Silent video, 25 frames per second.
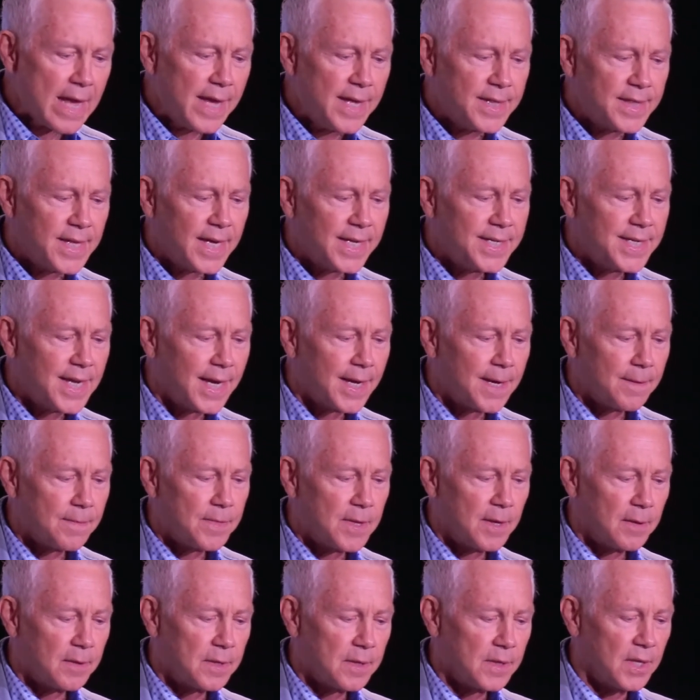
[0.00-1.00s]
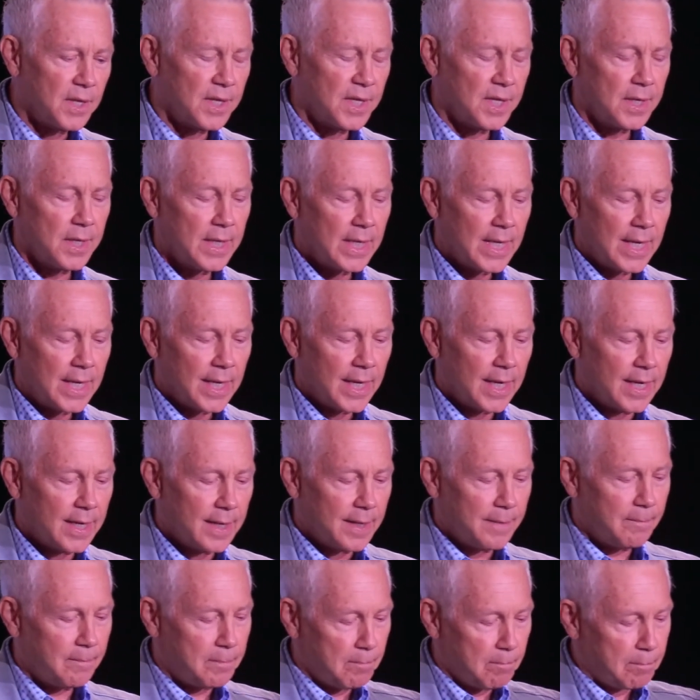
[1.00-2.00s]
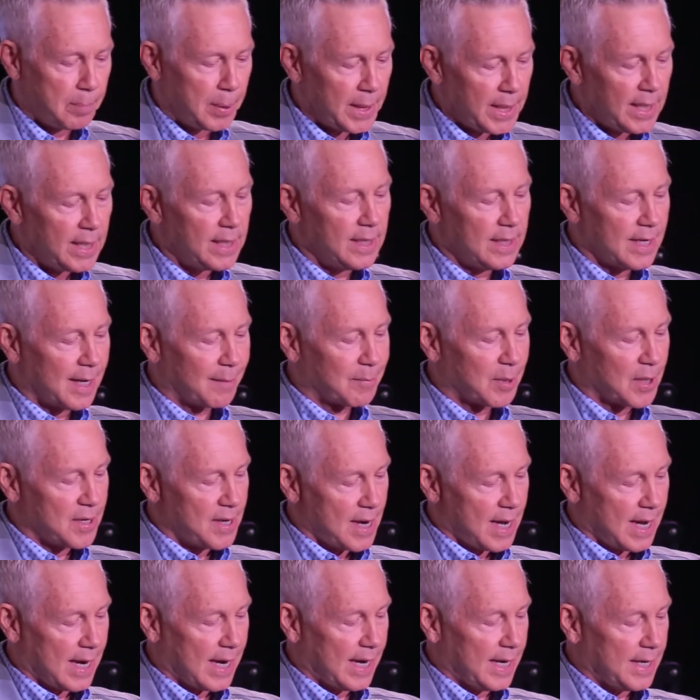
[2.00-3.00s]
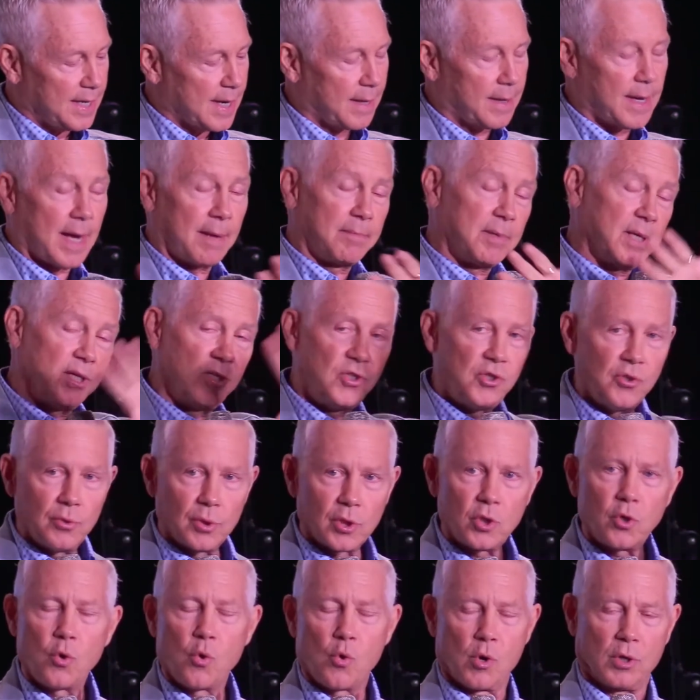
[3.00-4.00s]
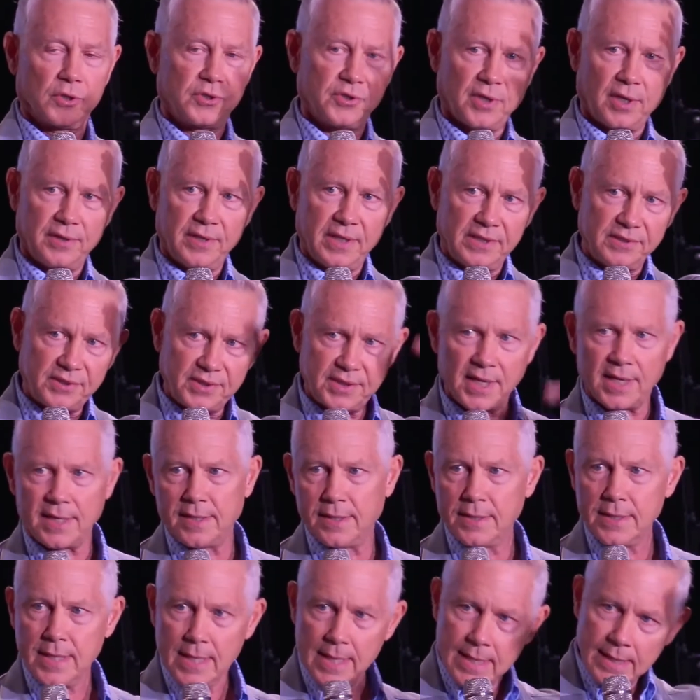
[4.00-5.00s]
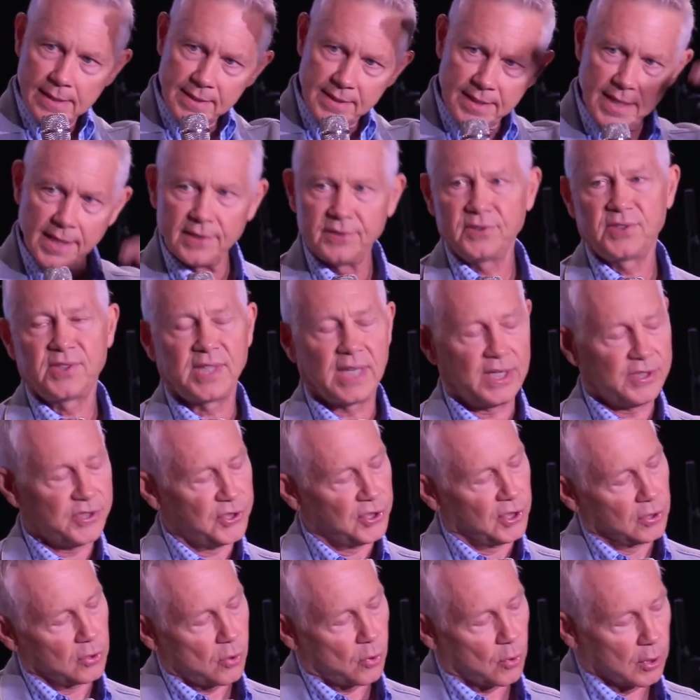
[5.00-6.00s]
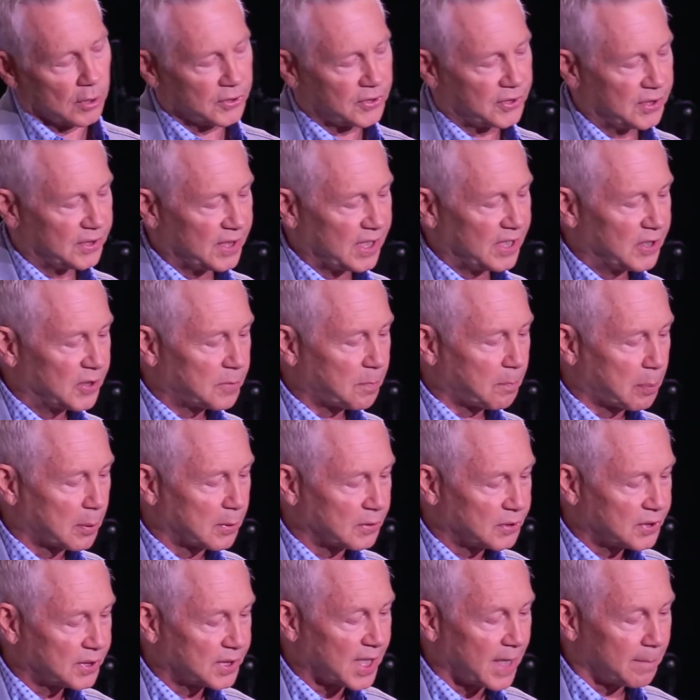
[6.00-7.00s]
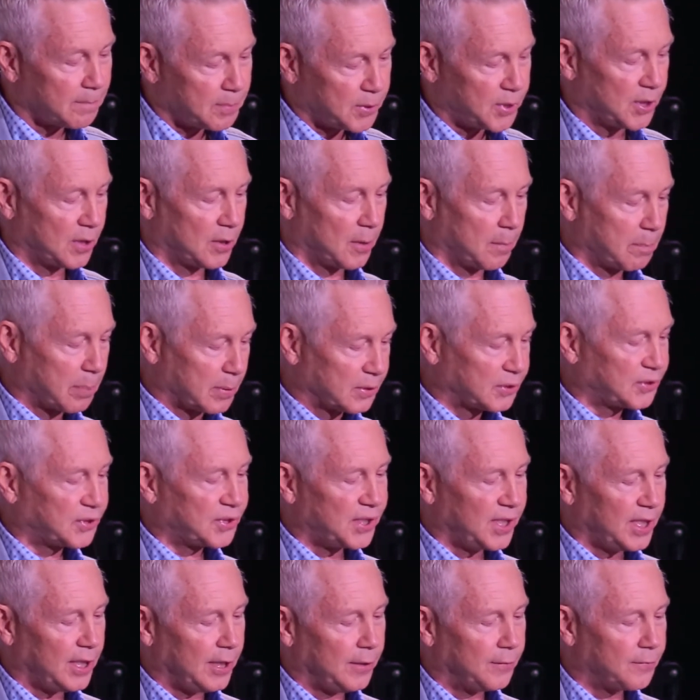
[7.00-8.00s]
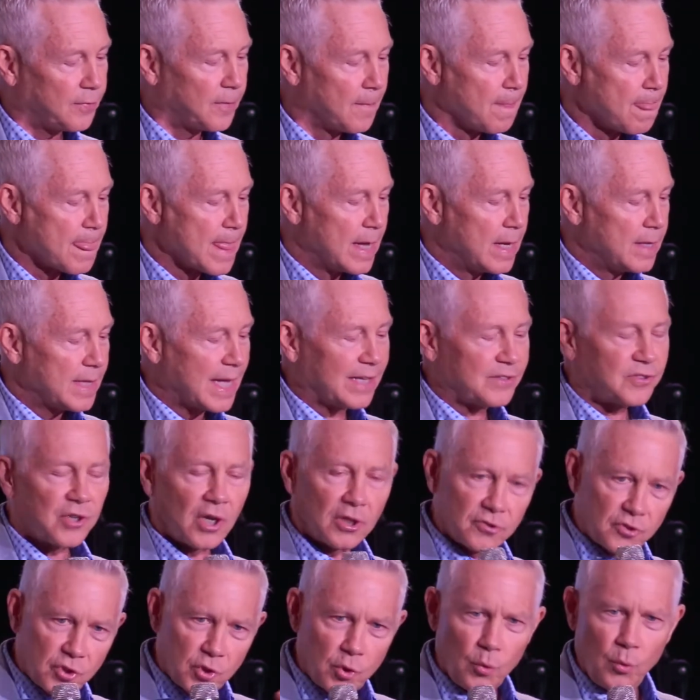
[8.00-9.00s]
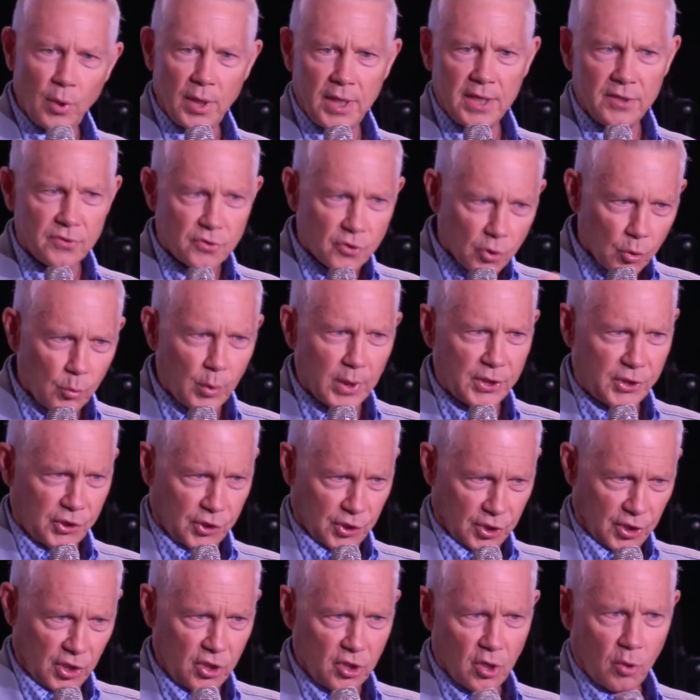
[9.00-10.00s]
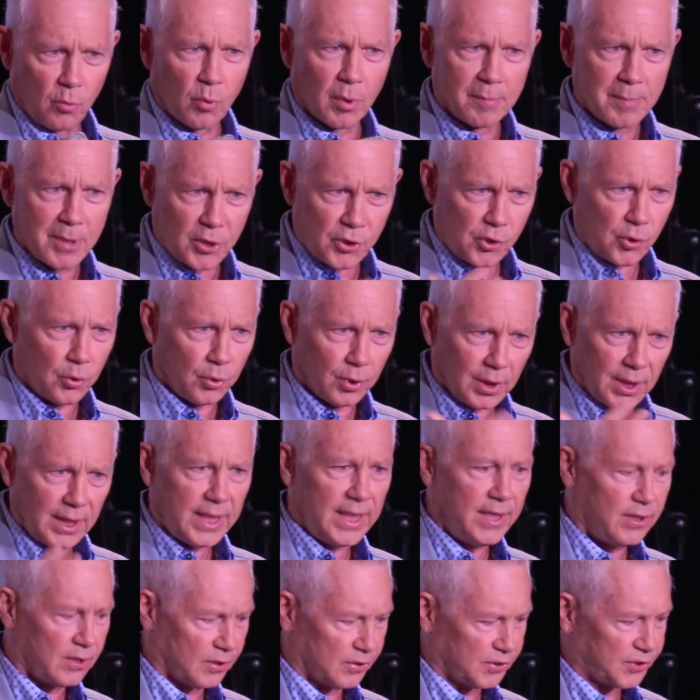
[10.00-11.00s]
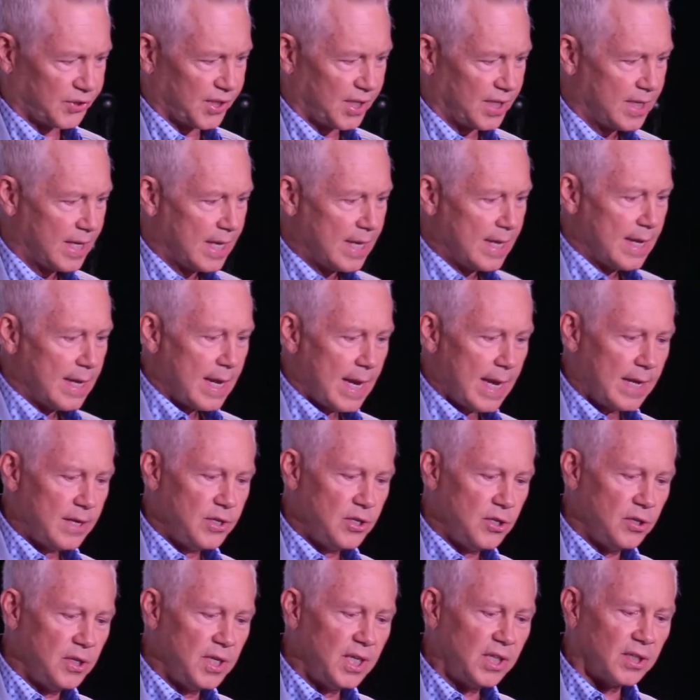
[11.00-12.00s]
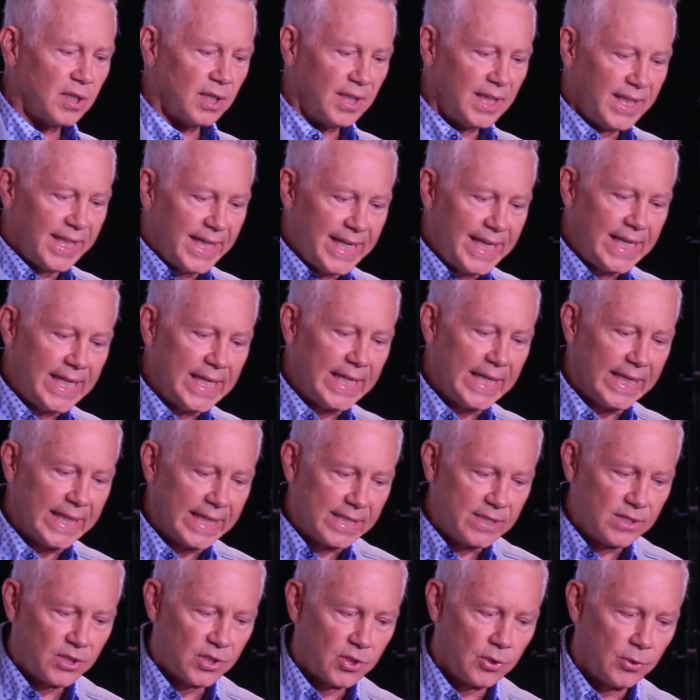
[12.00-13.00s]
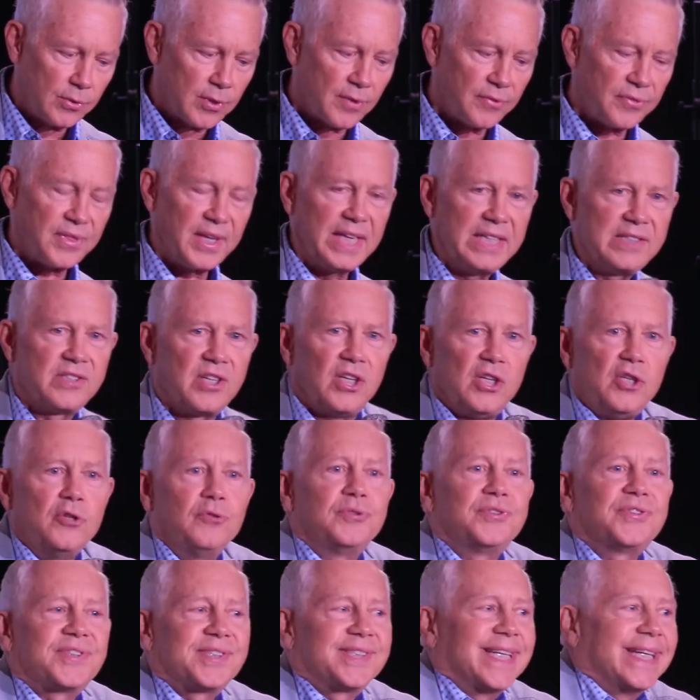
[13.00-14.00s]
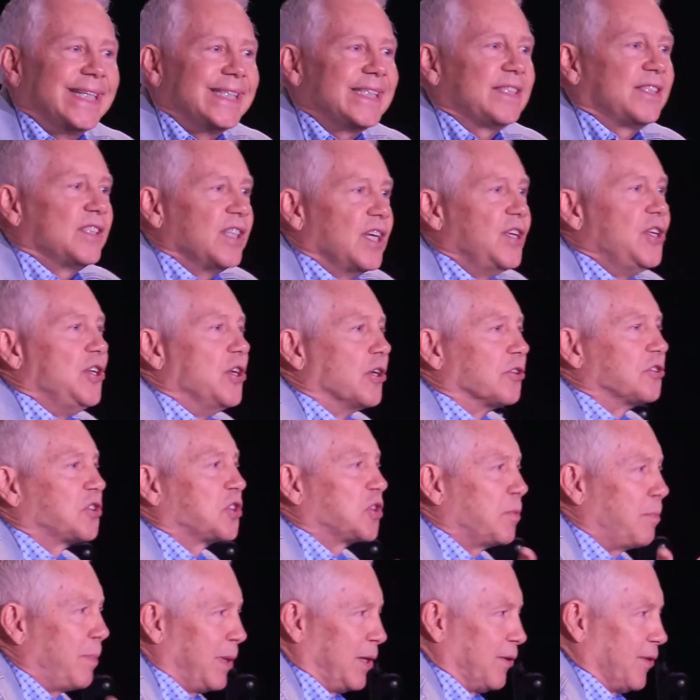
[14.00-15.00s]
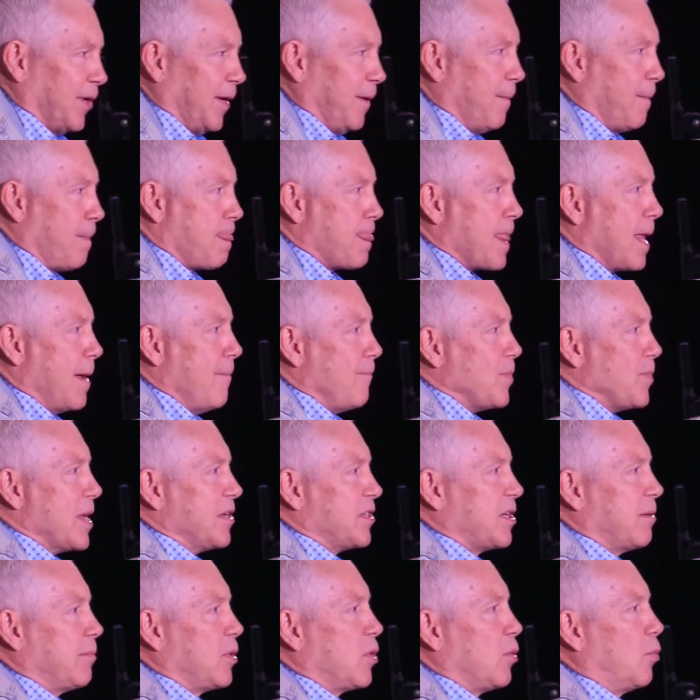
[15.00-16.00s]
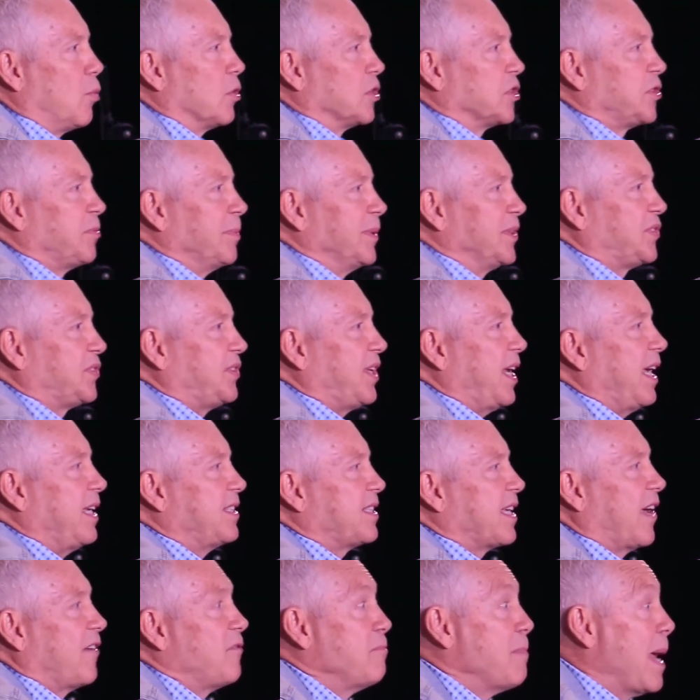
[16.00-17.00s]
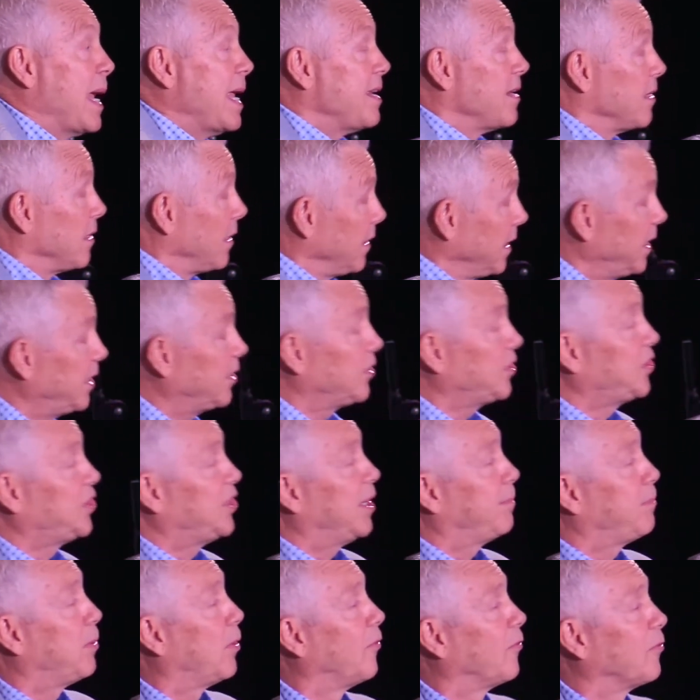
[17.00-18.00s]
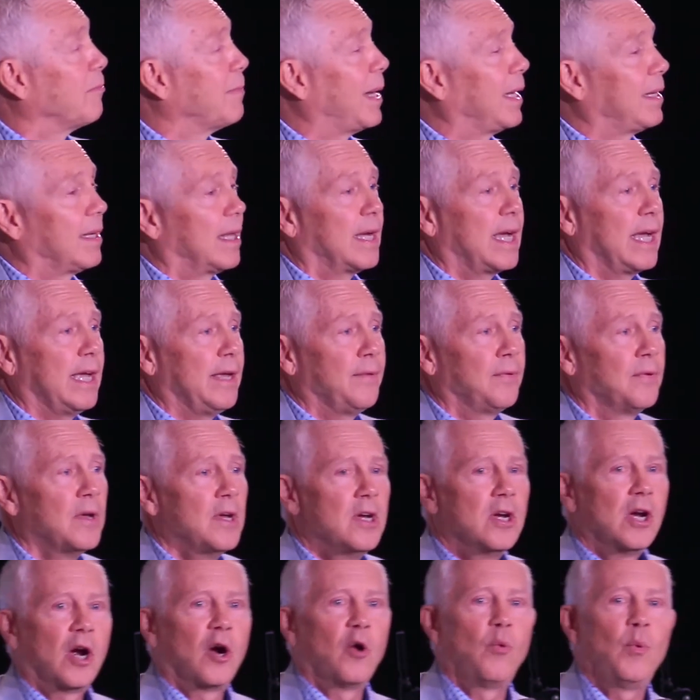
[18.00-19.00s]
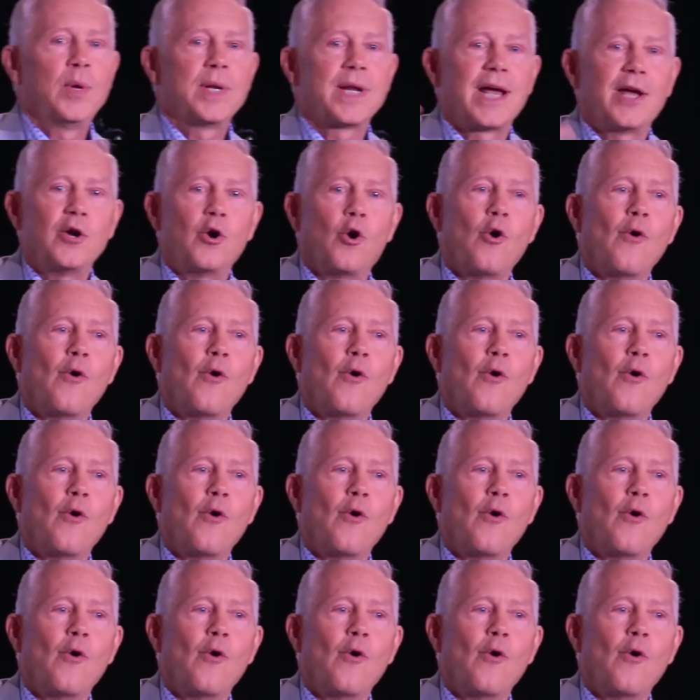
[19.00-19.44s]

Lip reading: And then the P number 9, and I'm going to do a course on these, 10-session courses, is perception or perceive. That's our intuition. We're mature leaders, and you need to lean into the things that you sense in your spirit. Some of the worst mistakes I've made in leadership over my life are when I